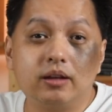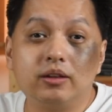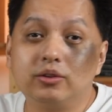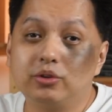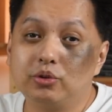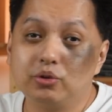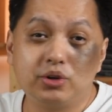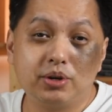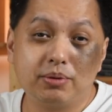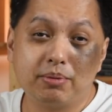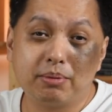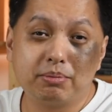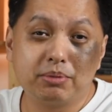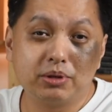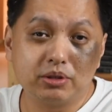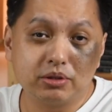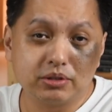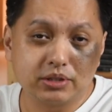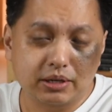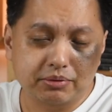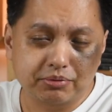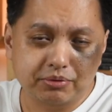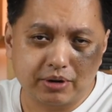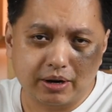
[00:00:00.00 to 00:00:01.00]
Do remember to
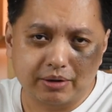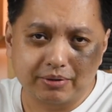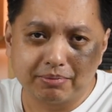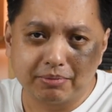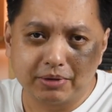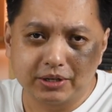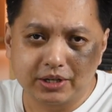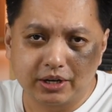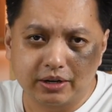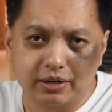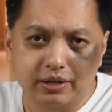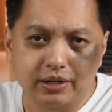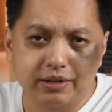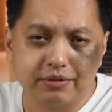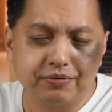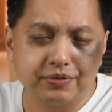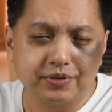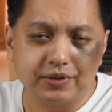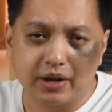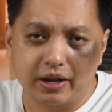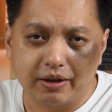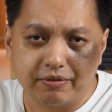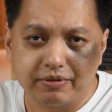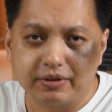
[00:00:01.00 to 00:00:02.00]
subscribe to my channel if
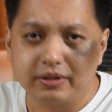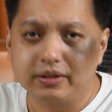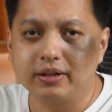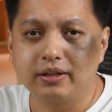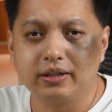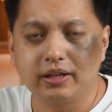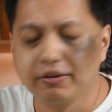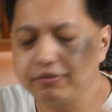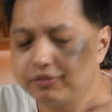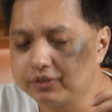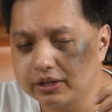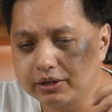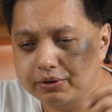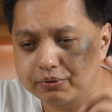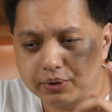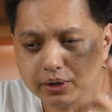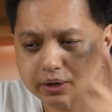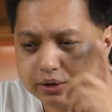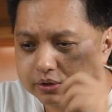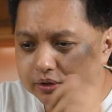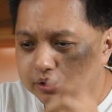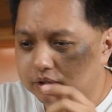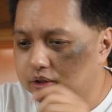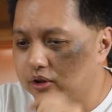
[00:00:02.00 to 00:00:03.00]
you haven't. Definitely we're
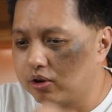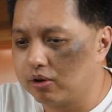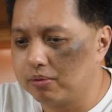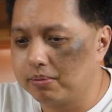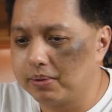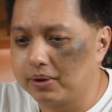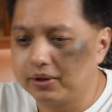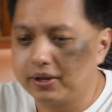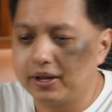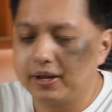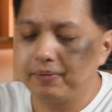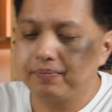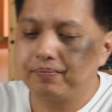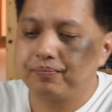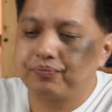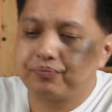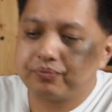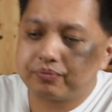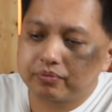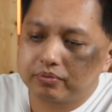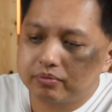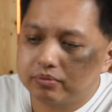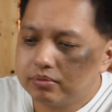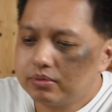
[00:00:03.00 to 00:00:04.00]
going to talk about that.
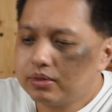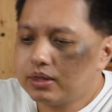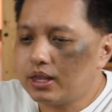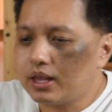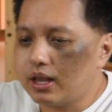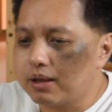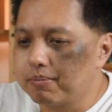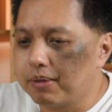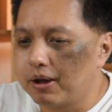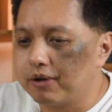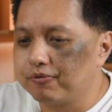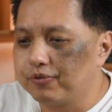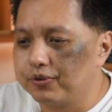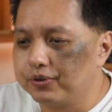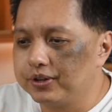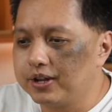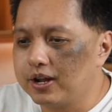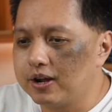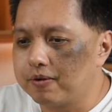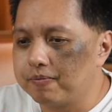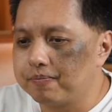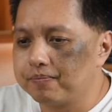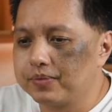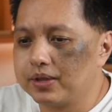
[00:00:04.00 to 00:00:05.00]
But for
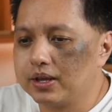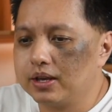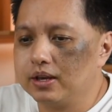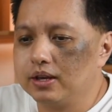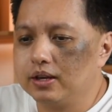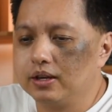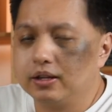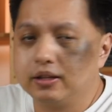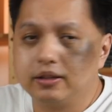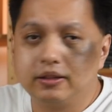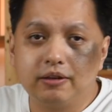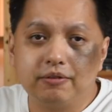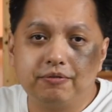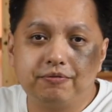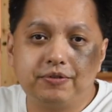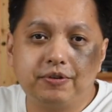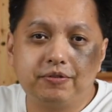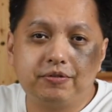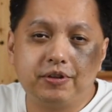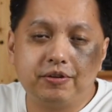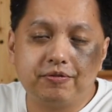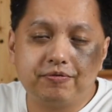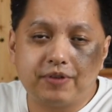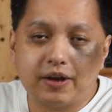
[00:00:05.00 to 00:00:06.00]
now, the
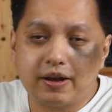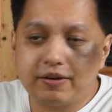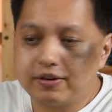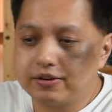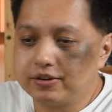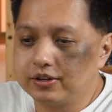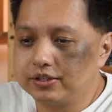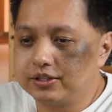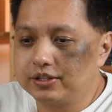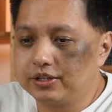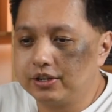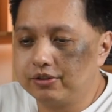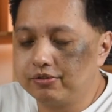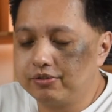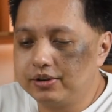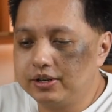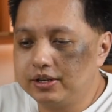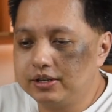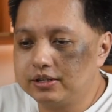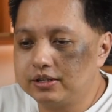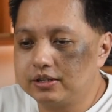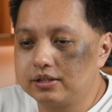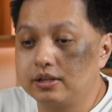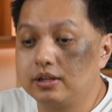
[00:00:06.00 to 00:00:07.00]
5500
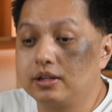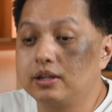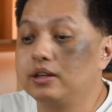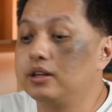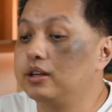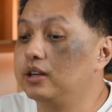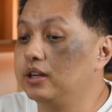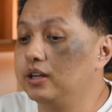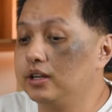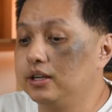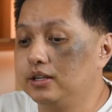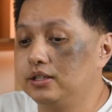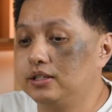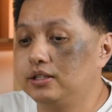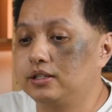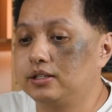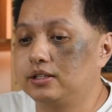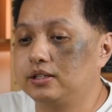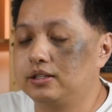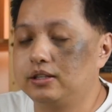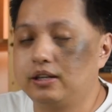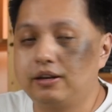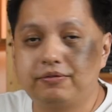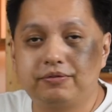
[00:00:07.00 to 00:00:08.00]
series is,
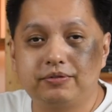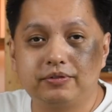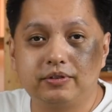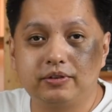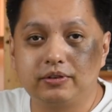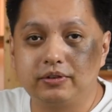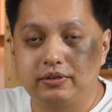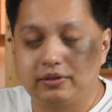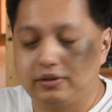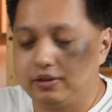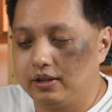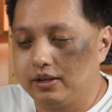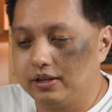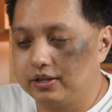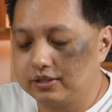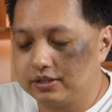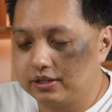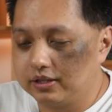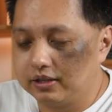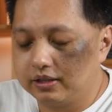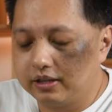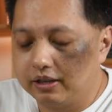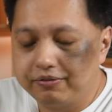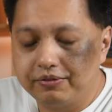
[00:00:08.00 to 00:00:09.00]
def is
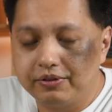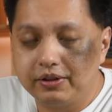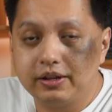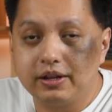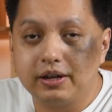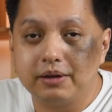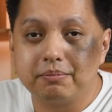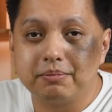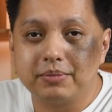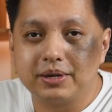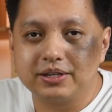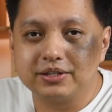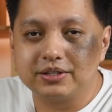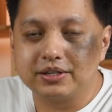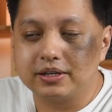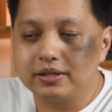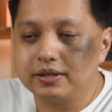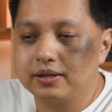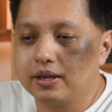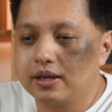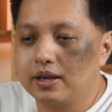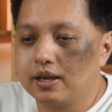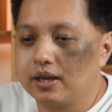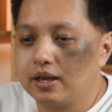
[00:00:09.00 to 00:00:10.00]
definitely amazing.